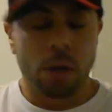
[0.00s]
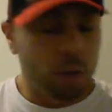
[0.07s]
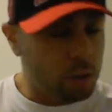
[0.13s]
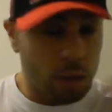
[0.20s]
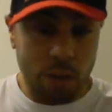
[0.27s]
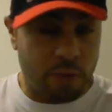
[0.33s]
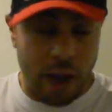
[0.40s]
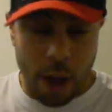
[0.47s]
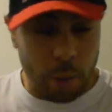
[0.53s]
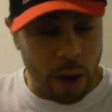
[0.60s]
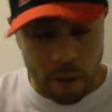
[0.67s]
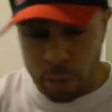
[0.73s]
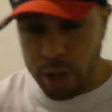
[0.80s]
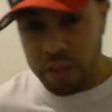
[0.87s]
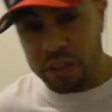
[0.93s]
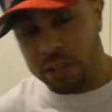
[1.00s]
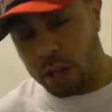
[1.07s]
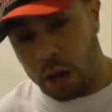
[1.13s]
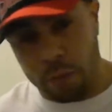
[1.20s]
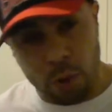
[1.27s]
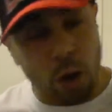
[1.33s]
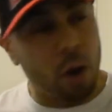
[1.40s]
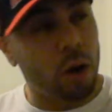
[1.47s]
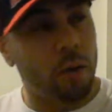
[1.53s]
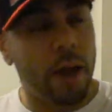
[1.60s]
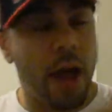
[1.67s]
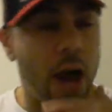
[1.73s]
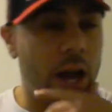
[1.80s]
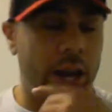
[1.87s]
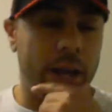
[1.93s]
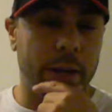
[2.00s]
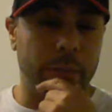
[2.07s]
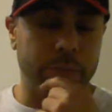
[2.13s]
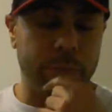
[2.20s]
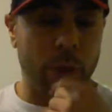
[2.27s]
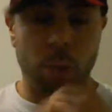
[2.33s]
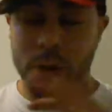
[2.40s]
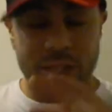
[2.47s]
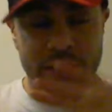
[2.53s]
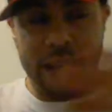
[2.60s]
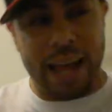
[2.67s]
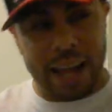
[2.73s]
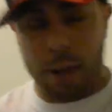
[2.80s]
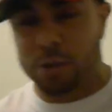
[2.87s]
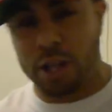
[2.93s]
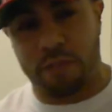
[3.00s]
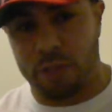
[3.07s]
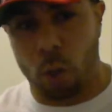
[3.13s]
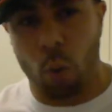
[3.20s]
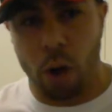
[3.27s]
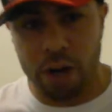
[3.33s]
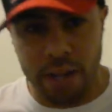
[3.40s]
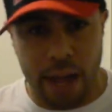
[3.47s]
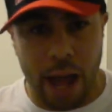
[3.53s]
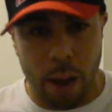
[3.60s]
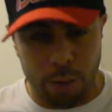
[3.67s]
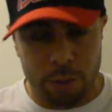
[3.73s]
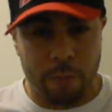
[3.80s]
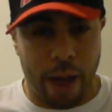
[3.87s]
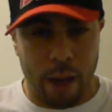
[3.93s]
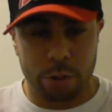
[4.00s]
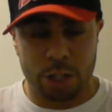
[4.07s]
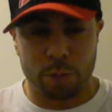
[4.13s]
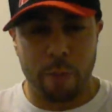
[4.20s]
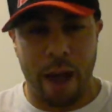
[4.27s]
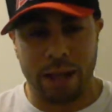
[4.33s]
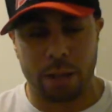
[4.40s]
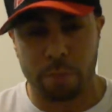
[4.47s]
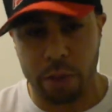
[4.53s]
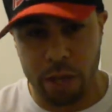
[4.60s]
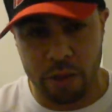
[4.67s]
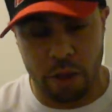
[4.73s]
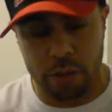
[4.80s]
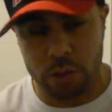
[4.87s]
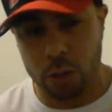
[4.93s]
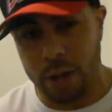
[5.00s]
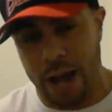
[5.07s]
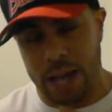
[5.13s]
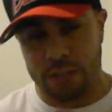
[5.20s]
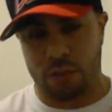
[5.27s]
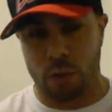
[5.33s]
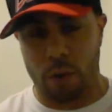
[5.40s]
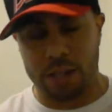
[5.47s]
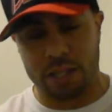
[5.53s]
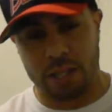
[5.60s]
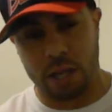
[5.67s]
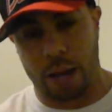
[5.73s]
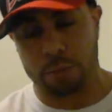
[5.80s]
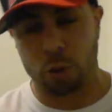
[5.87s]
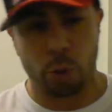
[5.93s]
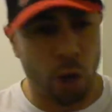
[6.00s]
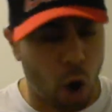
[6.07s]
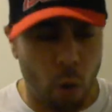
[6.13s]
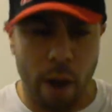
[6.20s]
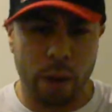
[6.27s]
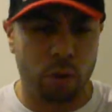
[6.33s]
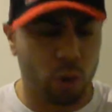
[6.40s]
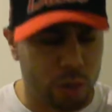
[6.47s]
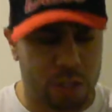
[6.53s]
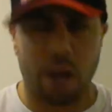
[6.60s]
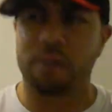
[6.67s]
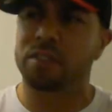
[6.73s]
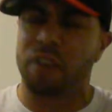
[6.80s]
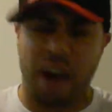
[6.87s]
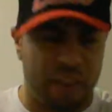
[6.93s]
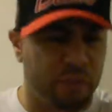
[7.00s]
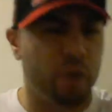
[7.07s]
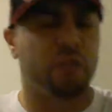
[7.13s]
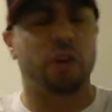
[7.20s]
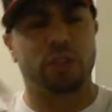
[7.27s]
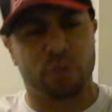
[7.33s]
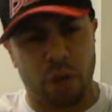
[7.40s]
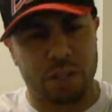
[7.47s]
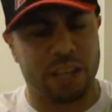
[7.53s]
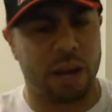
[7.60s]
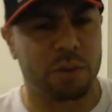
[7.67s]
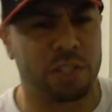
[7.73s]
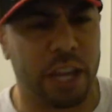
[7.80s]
So it's fine, whatever, we did this stuff, we're going around, and then that guy was there for the one day. It was just back to me and the other two guys for the rest of the time. So we go around doing stuff, it's fine for your first 2 days, like I'm